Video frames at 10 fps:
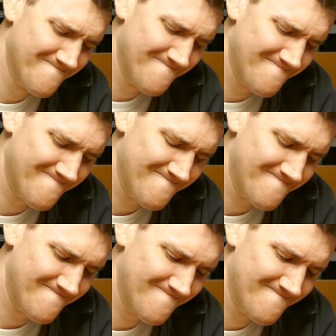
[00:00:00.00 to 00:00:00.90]

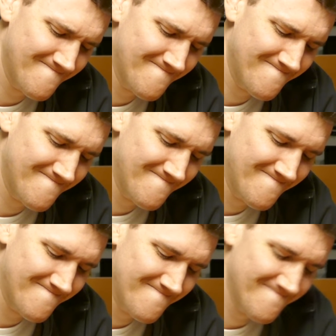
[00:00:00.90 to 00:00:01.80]

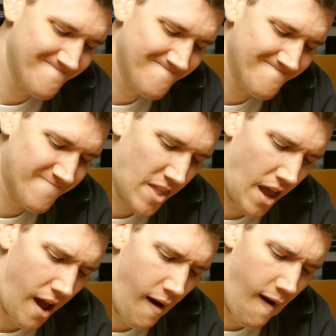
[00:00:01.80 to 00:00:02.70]

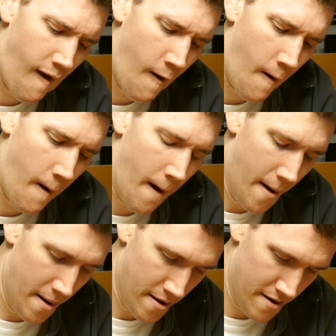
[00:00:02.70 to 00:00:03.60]

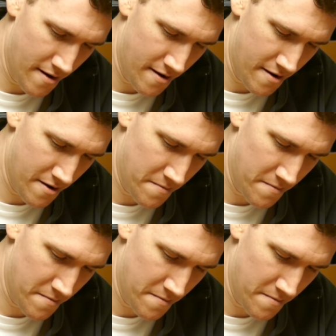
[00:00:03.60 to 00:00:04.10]
No one is speaking in this clip.